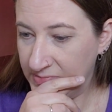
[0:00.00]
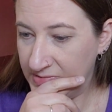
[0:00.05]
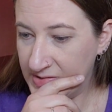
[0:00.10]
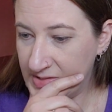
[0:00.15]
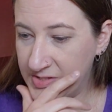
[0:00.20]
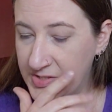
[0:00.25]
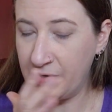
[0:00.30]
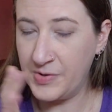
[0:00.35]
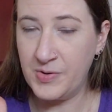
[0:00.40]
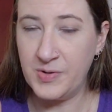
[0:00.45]

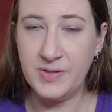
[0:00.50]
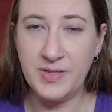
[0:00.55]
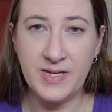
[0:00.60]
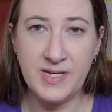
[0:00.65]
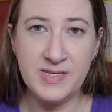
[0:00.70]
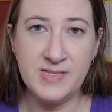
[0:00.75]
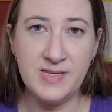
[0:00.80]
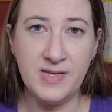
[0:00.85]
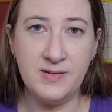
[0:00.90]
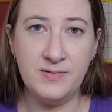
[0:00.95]
so like
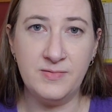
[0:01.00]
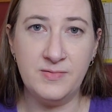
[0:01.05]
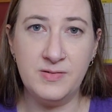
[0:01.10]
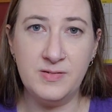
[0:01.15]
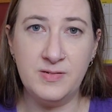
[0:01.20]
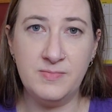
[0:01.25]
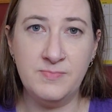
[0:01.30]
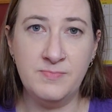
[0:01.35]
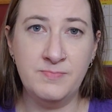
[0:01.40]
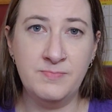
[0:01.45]
I said,
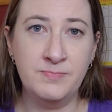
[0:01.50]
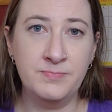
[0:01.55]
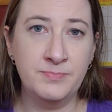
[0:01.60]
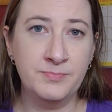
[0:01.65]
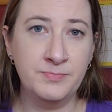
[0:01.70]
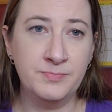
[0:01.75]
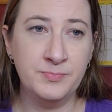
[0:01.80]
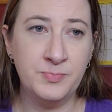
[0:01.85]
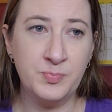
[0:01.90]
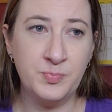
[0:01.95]

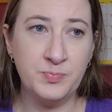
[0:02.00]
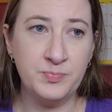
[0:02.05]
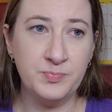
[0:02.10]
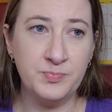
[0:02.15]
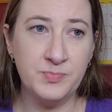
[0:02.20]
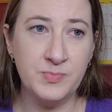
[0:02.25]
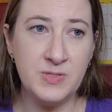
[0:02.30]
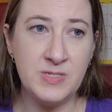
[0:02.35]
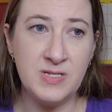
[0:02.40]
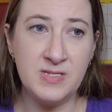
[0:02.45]

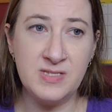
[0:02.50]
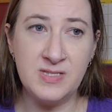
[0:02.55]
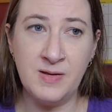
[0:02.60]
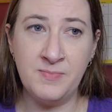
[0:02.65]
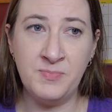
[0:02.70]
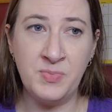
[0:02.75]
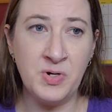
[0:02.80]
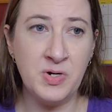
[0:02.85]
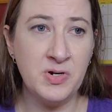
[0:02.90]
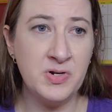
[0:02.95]

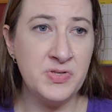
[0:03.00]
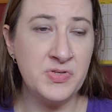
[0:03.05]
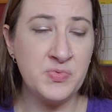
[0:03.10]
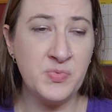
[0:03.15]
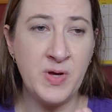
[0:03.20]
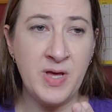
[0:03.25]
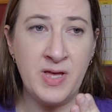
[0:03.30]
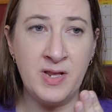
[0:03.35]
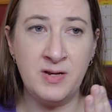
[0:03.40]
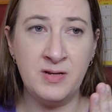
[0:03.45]
December is
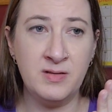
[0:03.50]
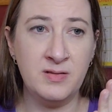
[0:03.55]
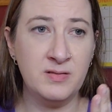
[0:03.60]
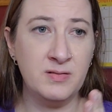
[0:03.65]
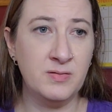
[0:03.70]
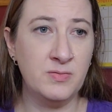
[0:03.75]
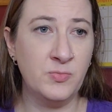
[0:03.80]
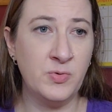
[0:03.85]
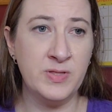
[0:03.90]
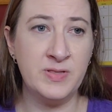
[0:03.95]
when
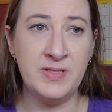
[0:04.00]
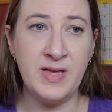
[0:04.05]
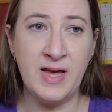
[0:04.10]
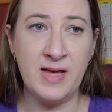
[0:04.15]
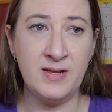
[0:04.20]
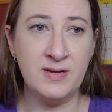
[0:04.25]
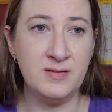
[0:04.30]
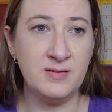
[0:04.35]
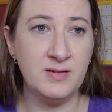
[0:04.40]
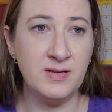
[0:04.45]

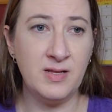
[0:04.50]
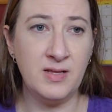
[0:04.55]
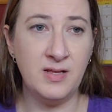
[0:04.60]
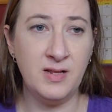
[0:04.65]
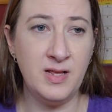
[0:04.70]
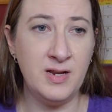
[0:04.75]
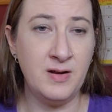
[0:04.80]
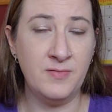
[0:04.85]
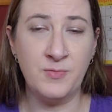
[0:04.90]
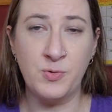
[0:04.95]
that,
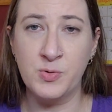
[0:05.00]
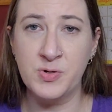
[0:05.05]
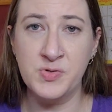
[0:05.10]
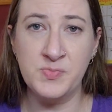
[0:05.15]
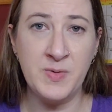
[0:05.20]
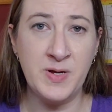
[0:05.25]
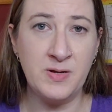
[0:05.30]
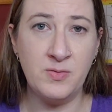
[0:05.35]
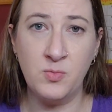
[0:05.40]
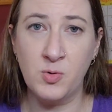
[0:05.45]
and of course
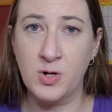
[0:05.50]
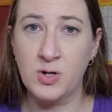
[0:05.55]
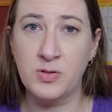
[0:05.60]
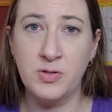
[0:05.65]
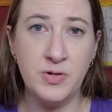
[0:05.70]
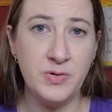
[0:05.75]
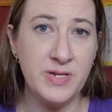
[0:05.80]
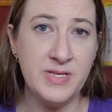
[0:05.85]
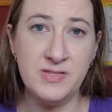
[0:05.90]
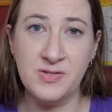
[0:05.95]
my
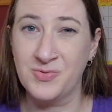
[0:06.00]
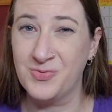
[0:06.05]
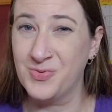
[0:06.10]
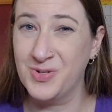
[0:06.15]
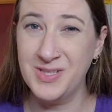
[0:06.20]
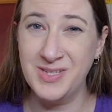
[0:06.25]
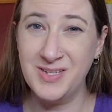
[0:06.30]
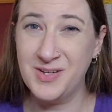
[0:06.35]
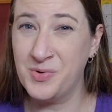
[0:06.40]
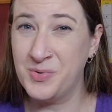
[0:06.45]
workload isn't
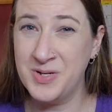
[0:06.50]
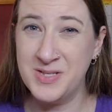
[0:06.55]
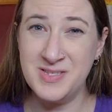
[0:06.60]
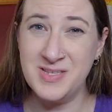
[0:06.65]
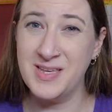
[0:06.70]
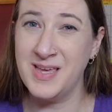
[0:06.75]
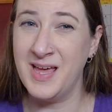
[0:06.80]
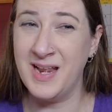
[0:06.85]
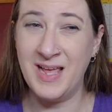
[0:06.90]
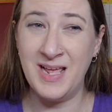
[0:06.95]
really going to
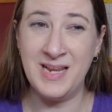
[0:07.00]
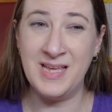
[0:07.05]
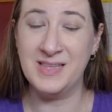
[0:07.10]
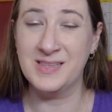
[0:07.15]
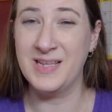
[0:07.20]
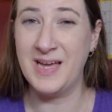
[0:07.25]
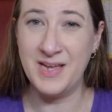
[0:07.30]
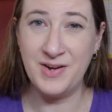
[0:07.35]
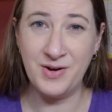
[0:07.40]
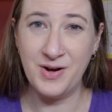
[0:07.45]
get any
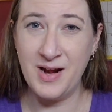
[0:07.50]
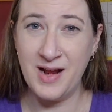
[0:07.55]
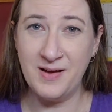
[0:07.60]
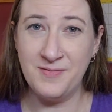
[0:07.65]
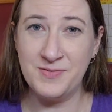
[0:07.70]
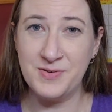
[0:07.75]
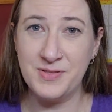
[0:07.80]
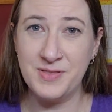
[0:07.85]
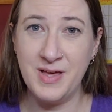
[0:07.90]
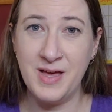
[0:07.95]
lighter
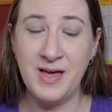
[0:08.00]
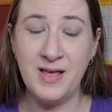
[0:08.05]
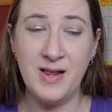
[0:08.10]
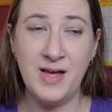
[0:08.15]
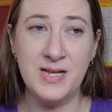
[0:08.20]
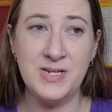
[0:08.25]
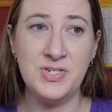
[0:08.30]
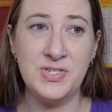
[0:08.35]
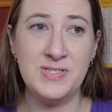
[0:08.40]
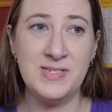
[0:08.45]
after that.
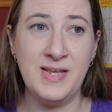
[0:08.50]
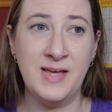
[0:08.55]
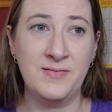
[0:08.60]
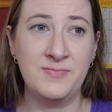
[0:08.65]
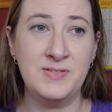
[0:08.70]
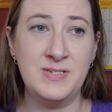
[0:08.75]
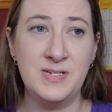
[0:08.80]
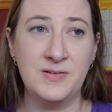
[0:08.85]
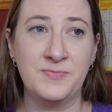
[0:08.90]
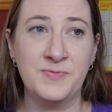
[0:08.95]
I just
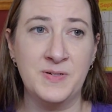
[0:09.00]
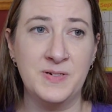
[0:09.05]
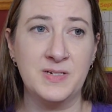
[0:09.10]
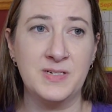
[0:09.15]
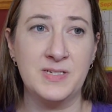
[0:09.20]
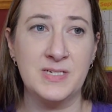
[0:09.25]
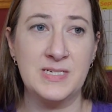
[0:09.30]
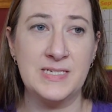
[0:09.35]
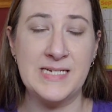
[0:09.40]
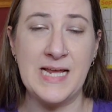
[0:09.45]
have different
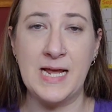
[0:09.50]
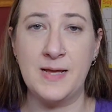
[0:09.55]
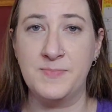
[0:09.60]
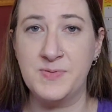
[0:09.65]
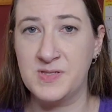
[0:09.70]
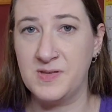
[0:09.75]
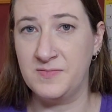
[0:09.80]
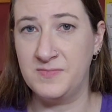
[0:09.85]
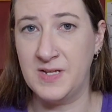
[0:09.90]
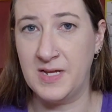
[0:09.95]

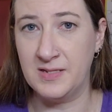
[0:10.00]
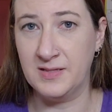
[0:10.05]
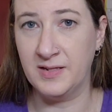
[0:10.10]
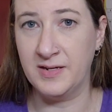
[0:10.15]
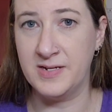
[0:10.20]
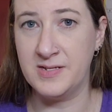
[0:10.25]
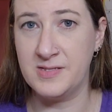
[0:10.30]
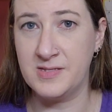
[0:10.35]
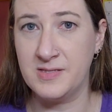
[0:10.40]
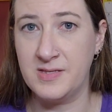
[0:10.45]
types of
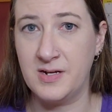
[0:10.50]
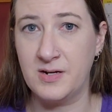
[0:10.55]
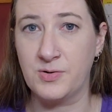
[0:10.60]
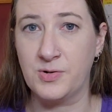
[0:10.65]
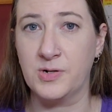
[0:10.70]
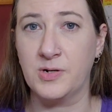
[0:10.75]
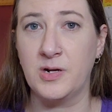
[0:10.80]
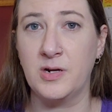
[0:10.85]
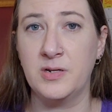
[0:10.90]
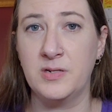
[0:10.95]
deadlines that are
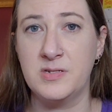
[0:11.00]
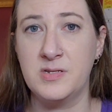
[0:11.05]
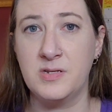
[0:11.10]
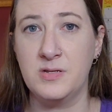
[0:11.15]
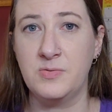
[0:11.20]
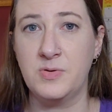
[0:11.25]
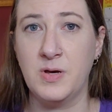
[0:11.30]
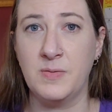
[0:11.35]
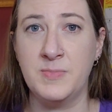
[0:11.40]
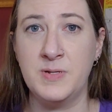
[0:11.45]
going to
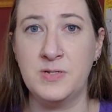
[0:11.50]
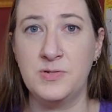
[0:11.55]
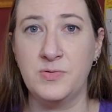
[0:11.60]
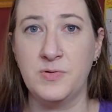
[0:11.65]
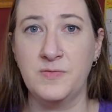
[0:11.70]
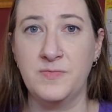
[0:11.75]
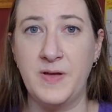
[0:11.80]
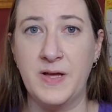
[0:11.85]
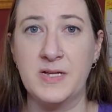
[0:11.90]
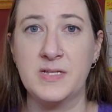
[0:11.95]
come into
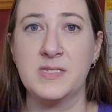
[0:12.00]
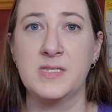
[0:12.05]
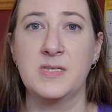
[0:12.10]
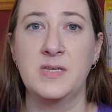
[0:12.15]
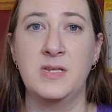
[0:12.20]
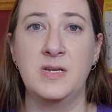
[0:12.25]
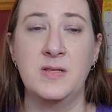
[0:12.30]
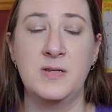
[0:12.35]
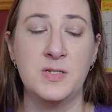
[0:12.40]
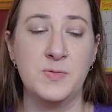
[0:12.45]
effect
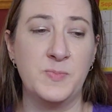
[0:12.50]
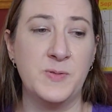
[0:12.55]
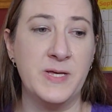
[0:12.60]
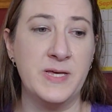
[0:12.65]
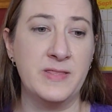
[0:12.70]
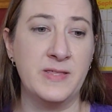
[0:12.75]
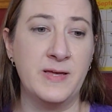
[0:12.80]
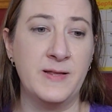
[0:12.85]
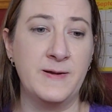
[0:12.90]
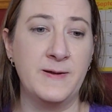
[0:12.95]
and into play
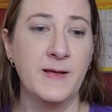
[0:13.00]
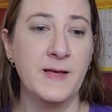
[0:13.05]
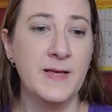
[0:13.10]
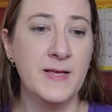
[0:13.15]
then.